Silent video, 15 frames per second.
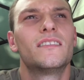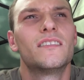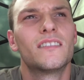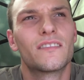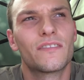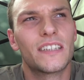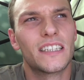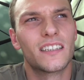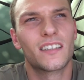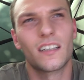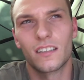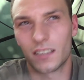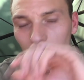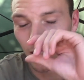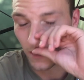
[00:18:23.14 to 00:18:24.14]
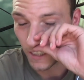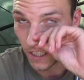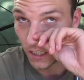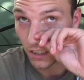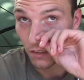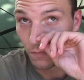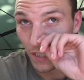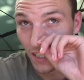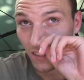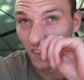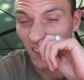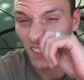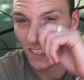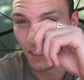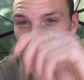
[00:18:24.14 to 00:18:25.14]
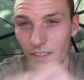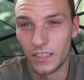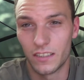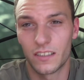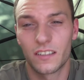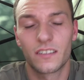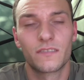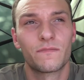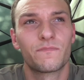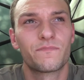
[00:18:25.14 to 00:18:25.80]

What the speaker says: I think it starts to get dark about 7ish.